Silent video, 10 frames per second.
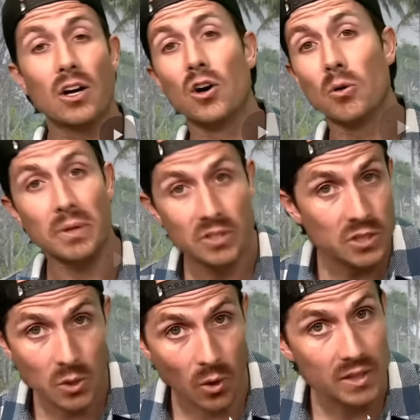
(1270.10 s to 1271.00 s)
Home in
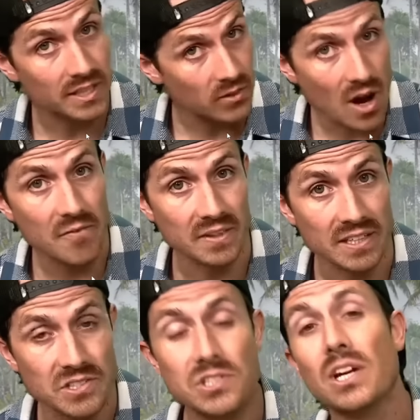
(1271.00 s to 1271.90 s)
New York in her
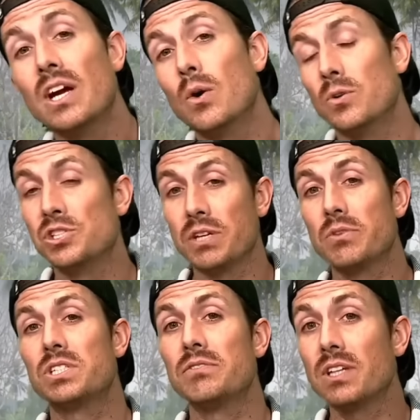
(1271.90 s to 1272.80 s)
office when she
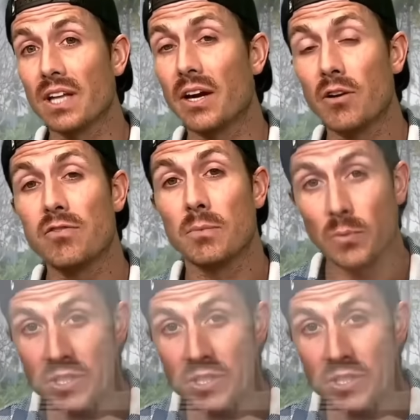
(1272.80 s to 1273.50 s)
received a letter from a